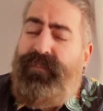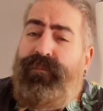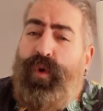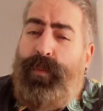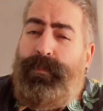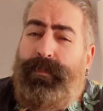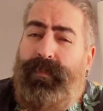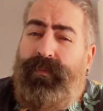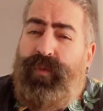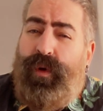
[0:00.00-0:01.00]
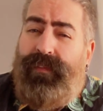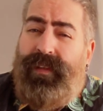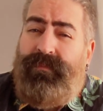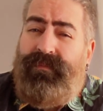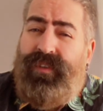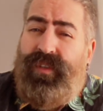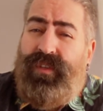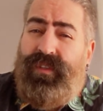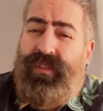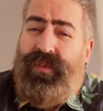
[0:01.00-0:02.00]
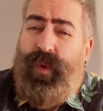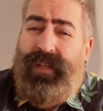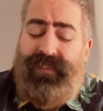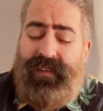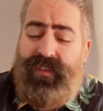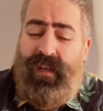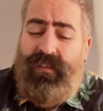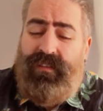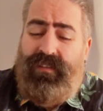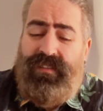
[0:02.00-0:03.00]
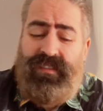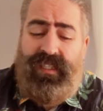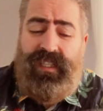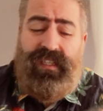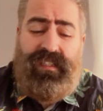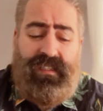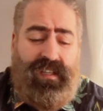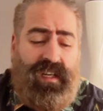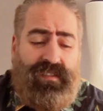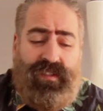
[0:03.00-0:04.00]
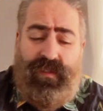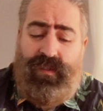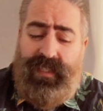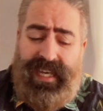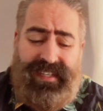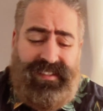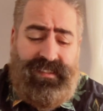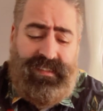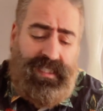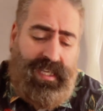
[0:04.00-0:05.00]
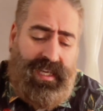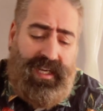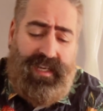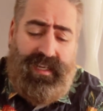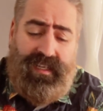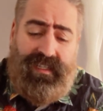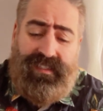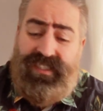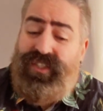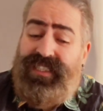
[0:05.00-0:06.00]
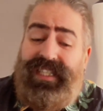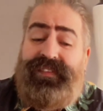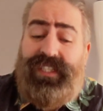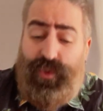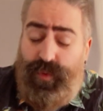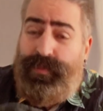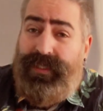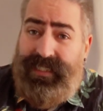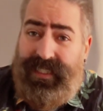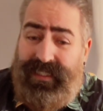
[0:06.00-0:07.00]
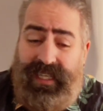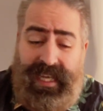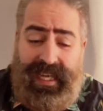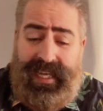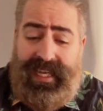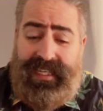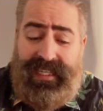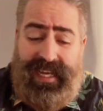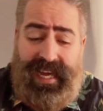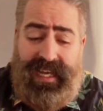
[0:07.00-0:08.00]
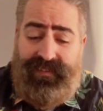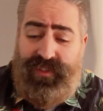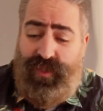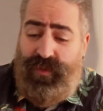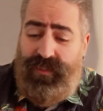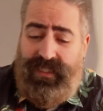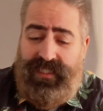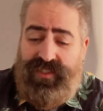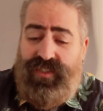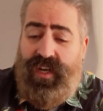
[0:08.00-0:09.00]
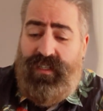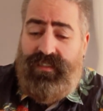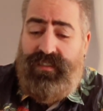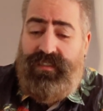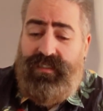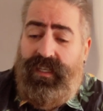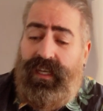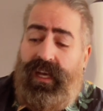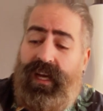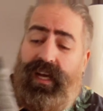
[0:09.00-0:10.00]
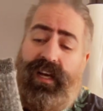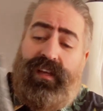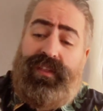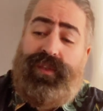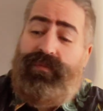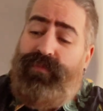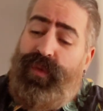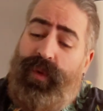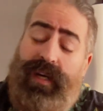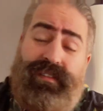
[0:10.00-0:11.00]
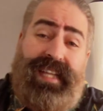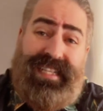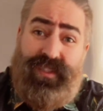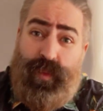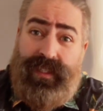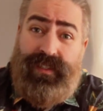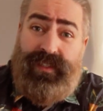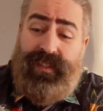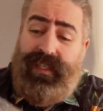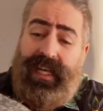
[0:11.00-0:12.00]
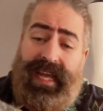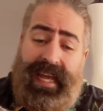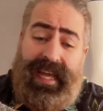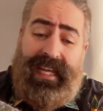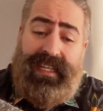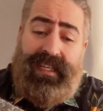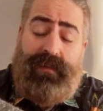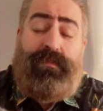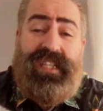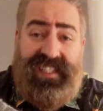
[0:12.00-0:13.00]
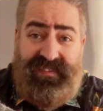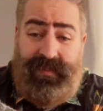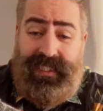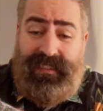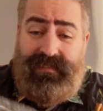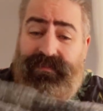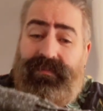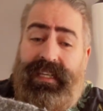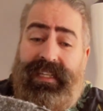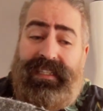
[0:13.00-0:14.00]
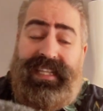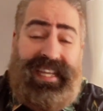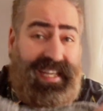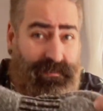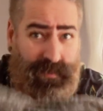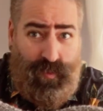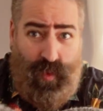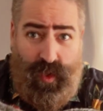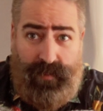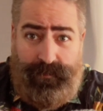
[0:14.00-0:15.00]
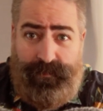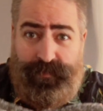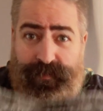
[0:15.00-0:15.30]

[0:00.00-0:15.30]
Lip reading: four of them for $25 in Costco, Canada. These are 72%, and I've used these socks throughout last winter, and believe me, they kept me warm.